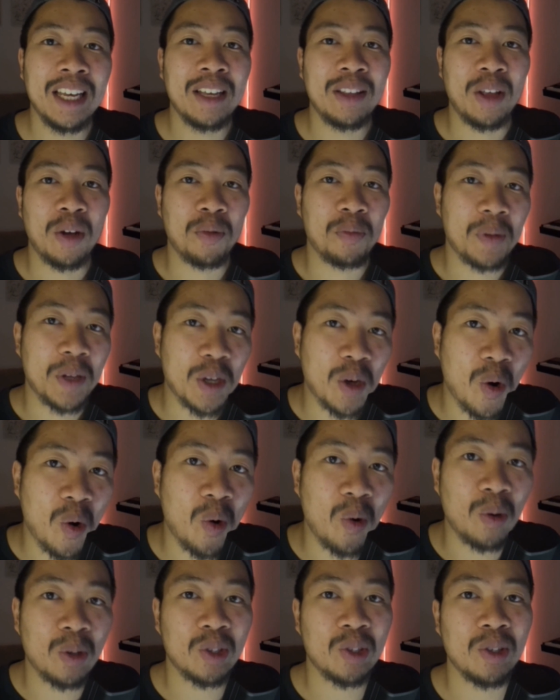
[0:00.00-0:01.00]
That would be
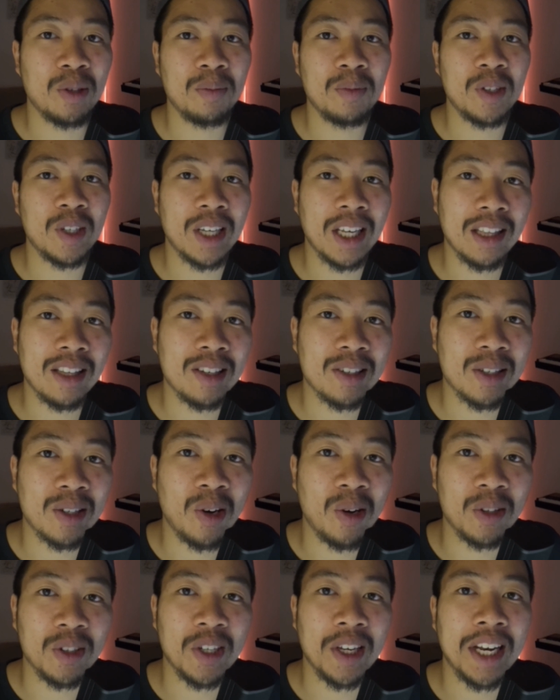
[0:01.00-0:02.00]
awesome to get this
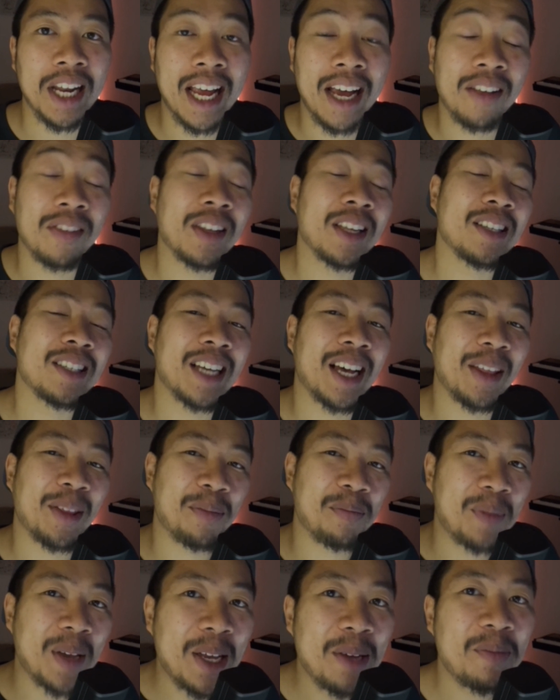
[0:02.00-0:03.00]
content out there to other
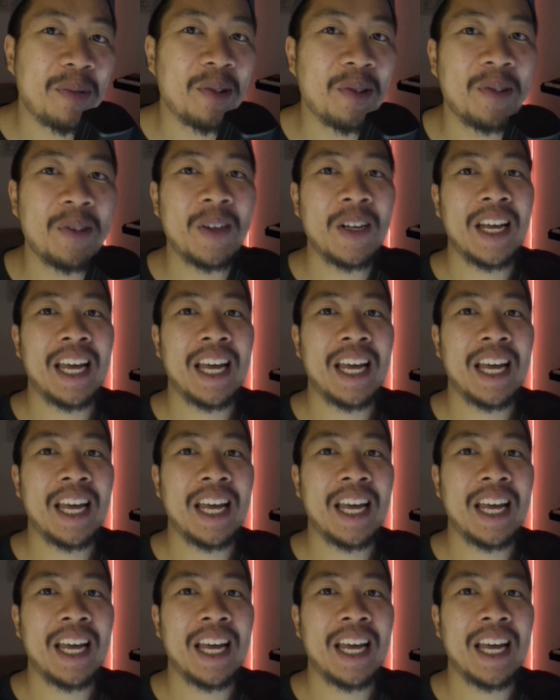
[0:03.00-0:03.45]
people.